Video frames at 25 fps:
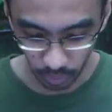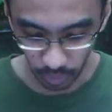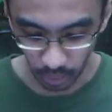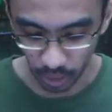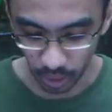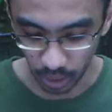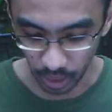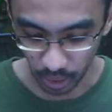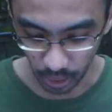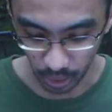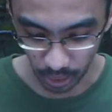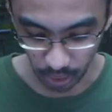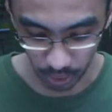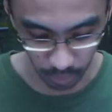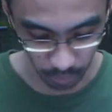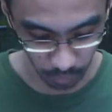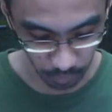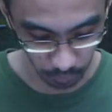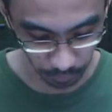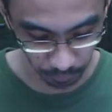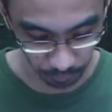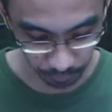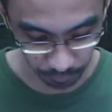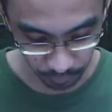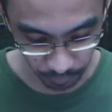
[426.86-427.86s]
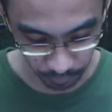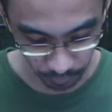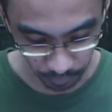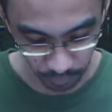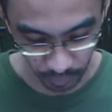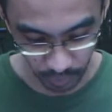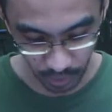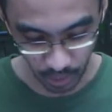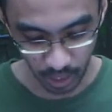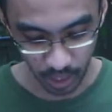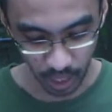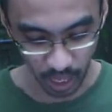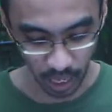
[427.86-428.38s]
uh, I
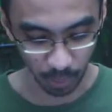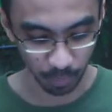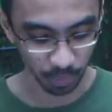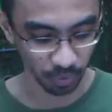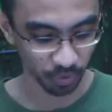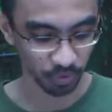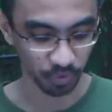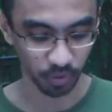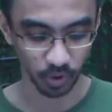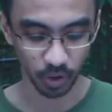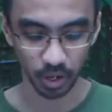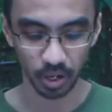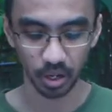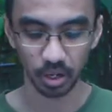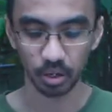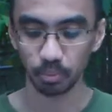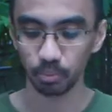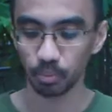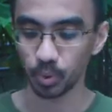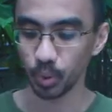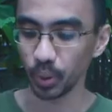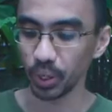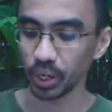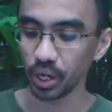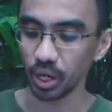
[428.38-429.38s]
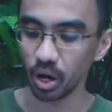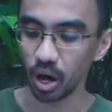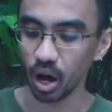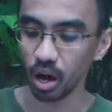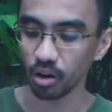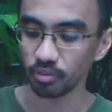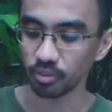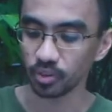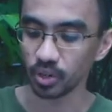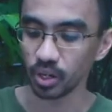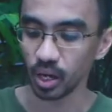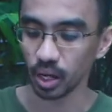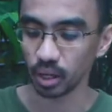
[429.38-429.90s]
prefer brewing
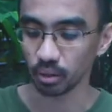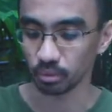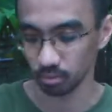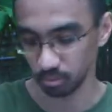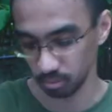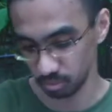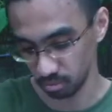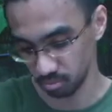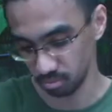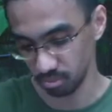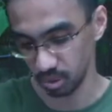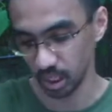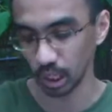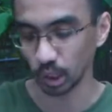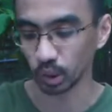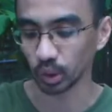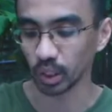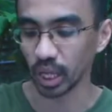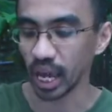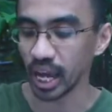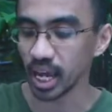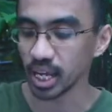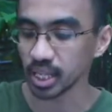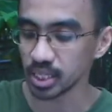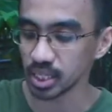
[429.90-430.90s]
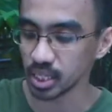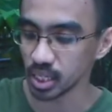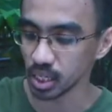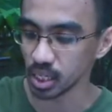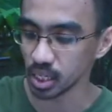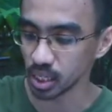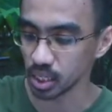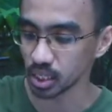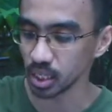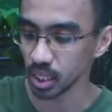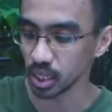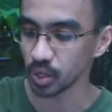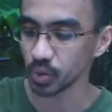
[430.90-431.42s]
coffee at around
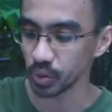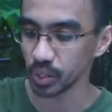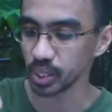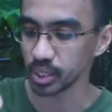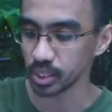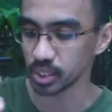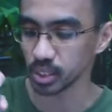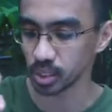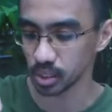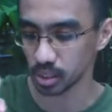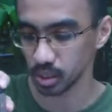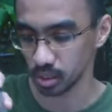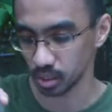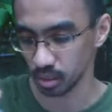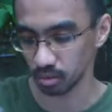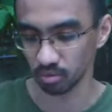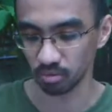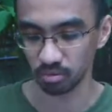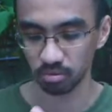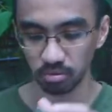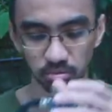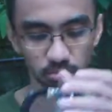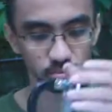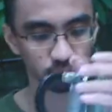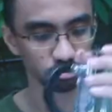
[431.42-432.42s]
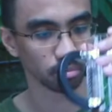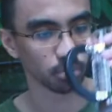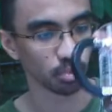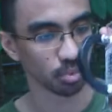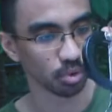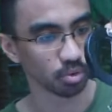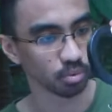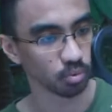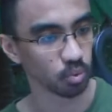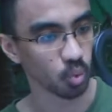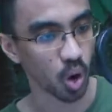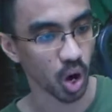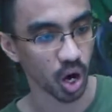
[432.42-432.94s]
80 degrees of
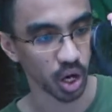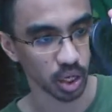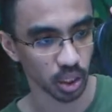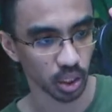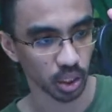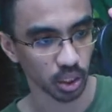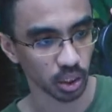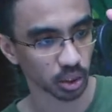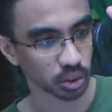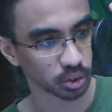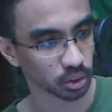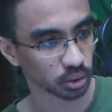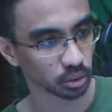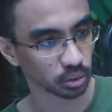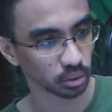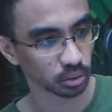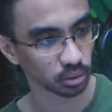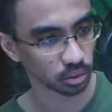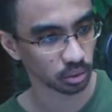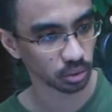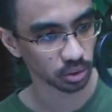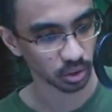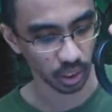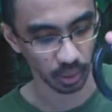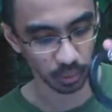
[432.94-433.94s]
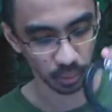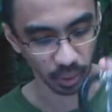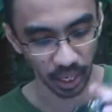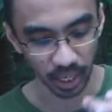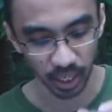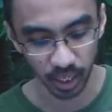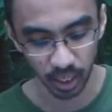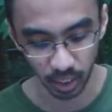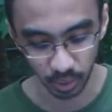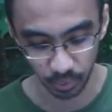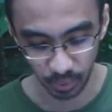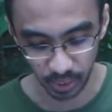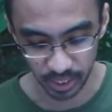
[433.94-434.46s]
water, so
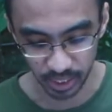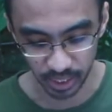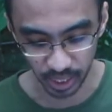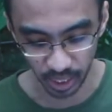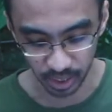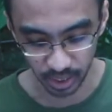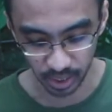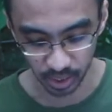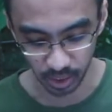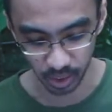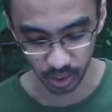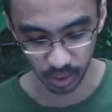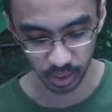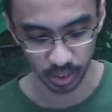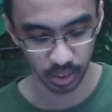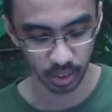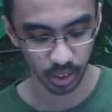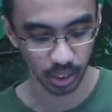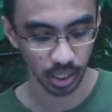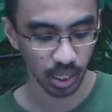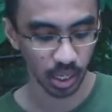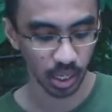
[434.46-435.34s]
80 degrees Celsius,